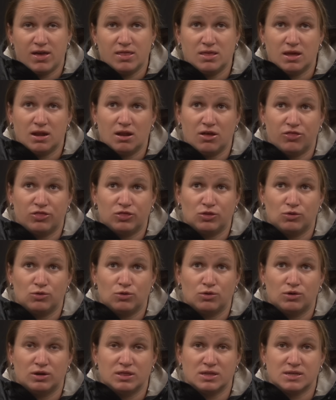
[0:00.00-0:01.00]
and then I
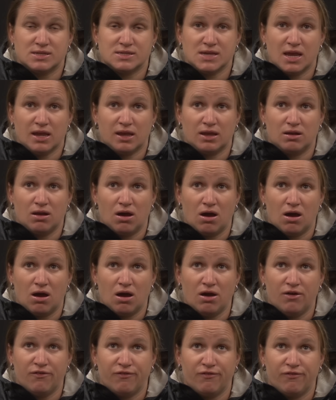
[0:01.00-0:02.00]
thought in the second
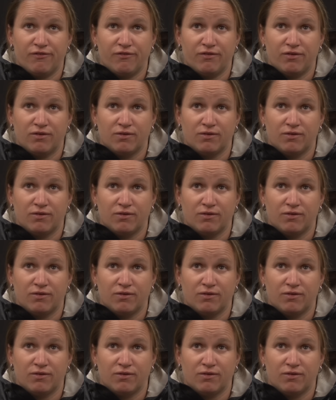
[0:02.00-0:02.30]
half